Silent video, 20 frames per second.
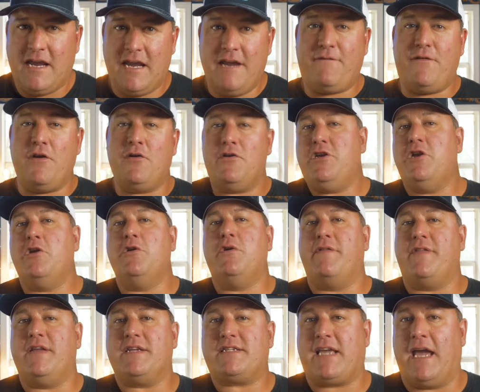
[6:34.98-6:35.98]
If you're new to
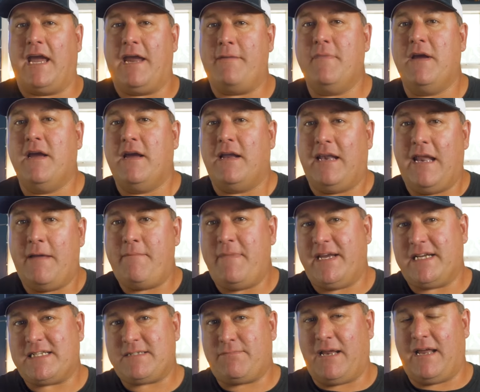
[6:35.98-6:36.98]
this game, let me
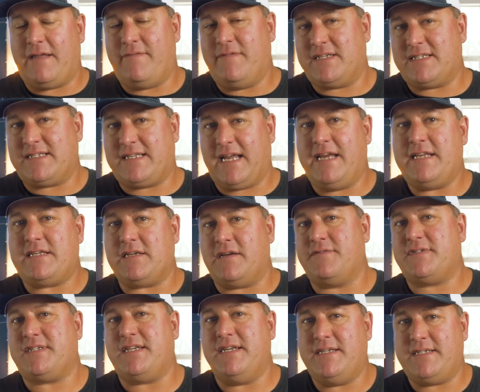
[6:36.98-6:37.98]
explain the state
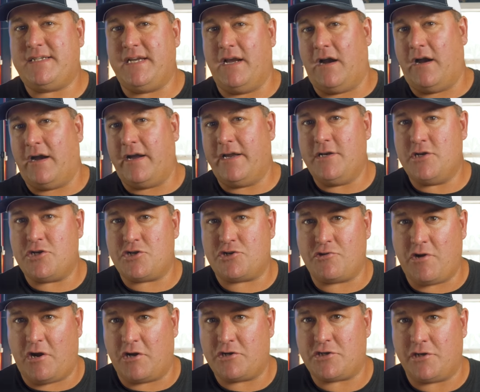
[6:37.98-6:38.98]
of C C R
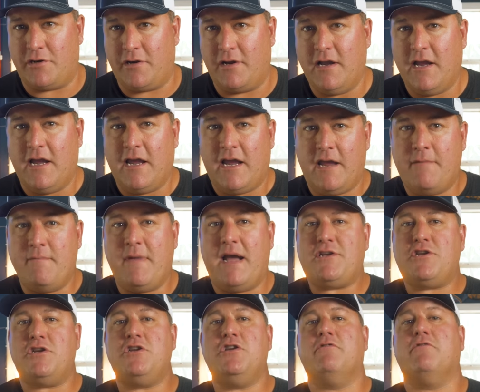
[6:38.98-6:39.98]
instruction.
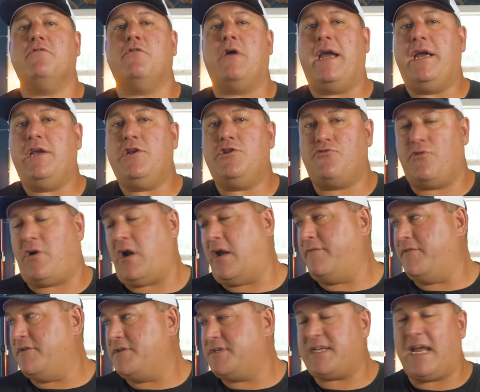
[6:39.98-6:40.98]
Imagine you're a
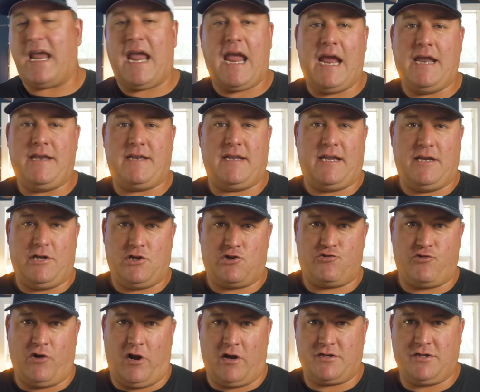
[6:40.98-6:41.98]
driver's ed
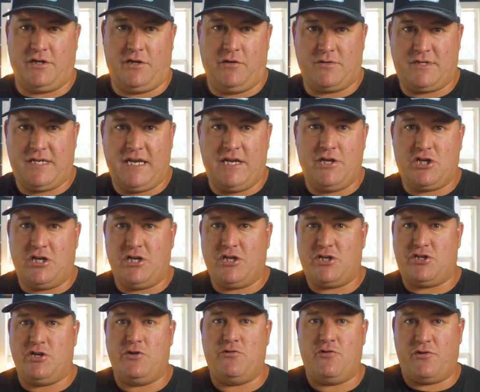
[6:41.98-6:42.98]
instructor. You're teaching
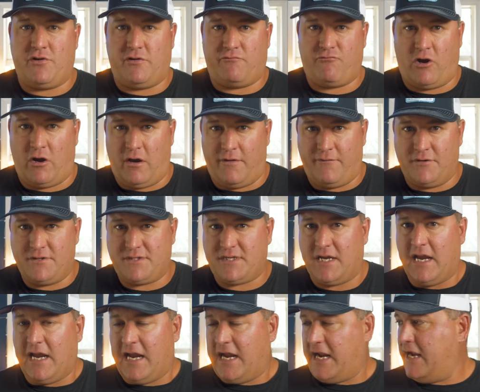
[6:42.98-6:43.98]
student drivers
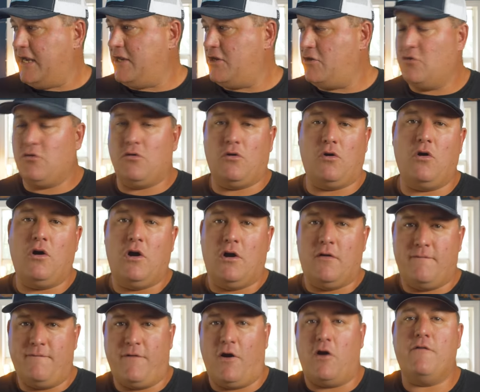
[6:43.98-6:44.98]
in your
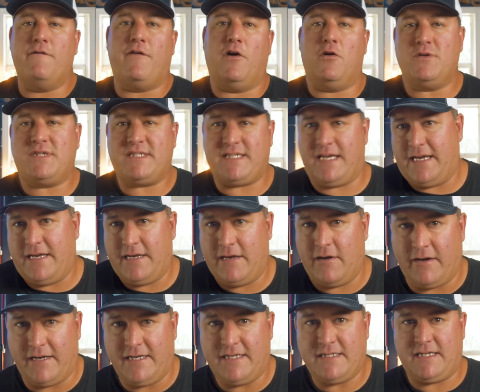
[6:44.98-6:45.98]
Volvo C
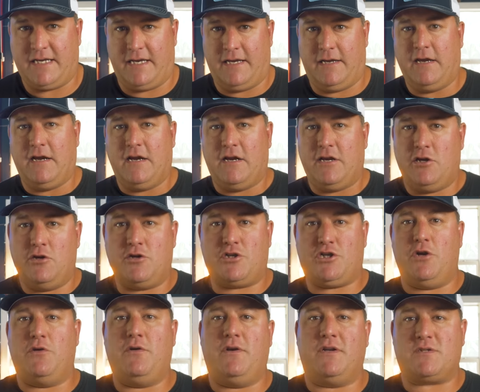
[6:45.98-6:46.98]
ninety. Your
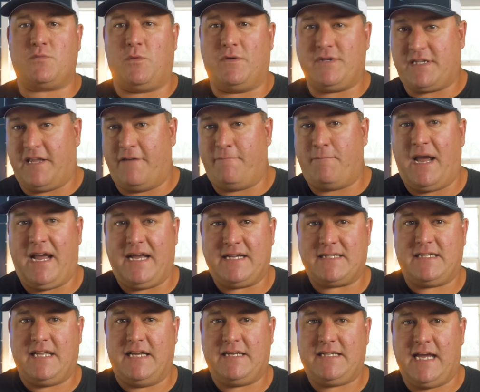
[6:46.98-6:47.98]
students, once they
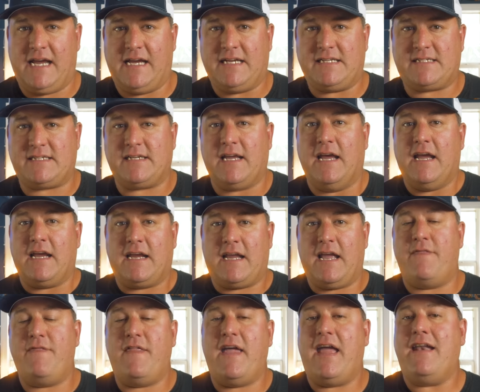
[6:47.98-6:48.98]
pass their tests,
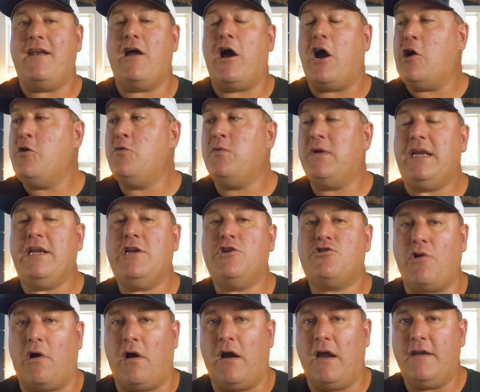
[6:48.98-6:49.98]
can then only
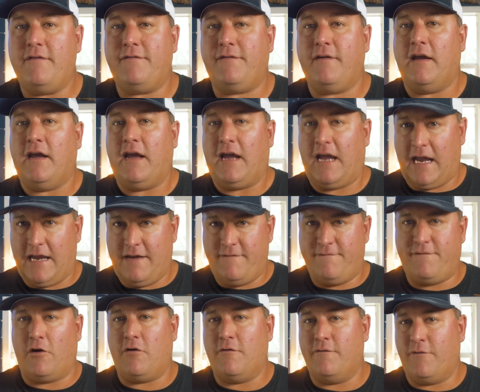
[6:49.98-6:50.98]
drive a
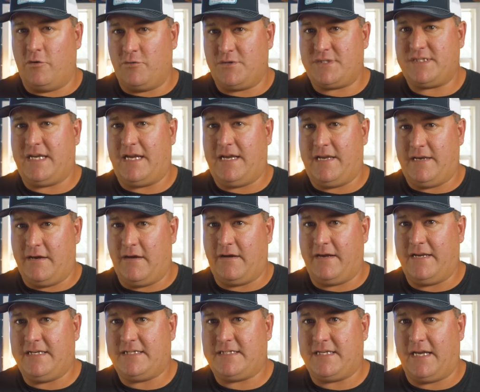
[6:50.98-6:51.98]
Volvo C
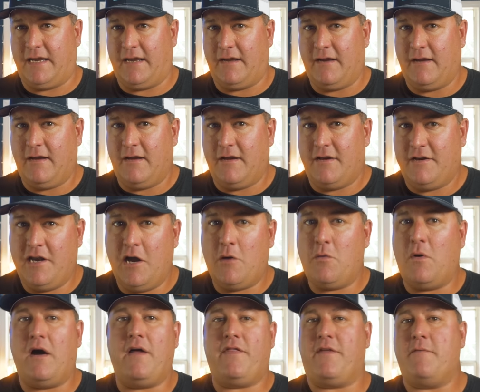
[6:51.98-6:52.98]
ninety.
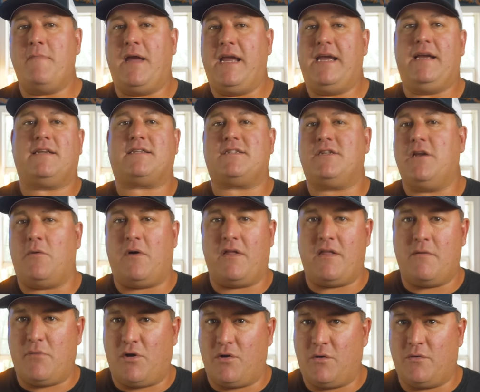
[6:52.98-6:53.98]
No other makes, no
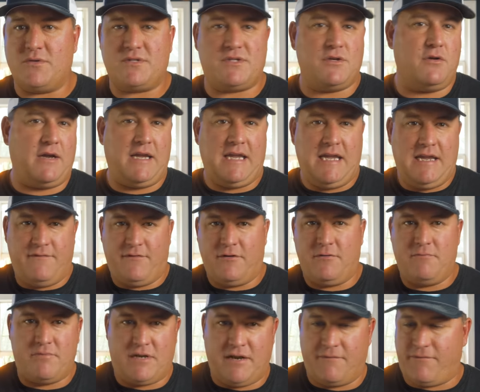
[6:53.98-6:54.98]
other models, not
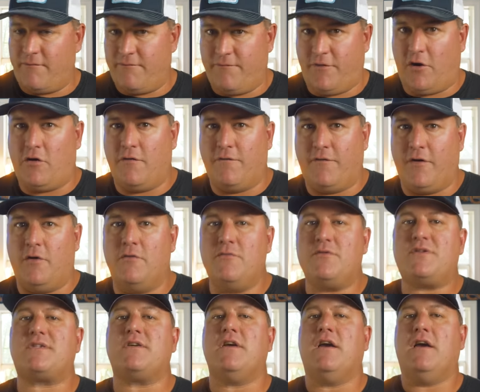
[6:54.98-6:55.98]
even different
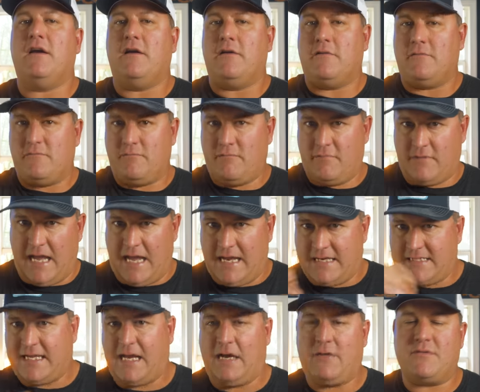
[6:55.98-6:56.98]
Volvos.
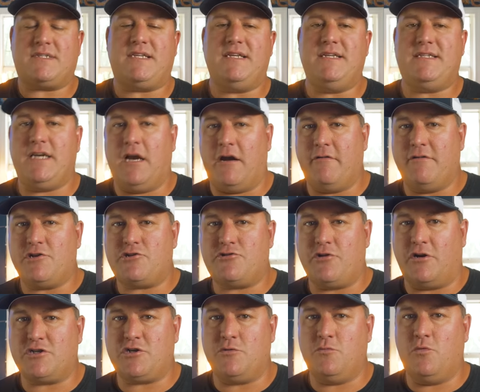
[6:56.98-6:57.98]
That's how C C R
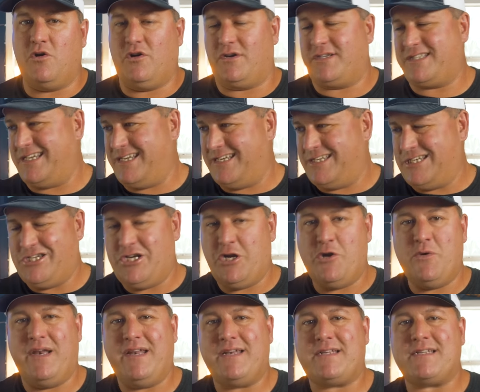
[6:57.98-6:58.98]
instruction works. It is
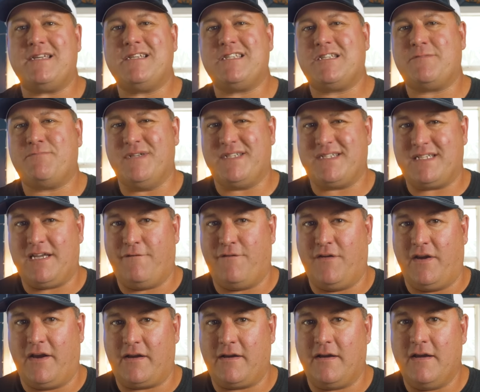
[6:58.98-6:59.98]
unit
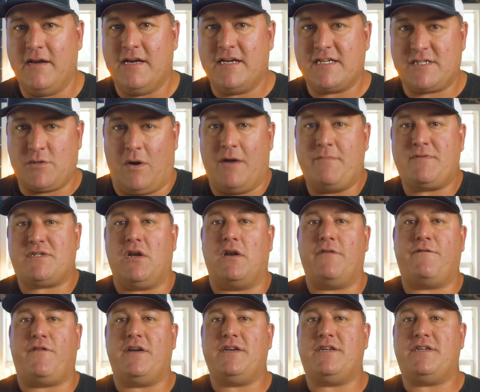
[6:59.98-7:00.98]
specific. So I'm
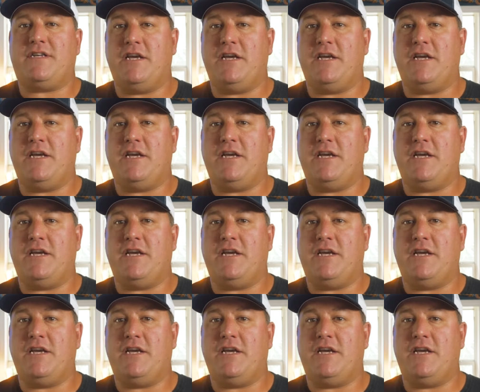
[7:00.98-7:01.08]
certified to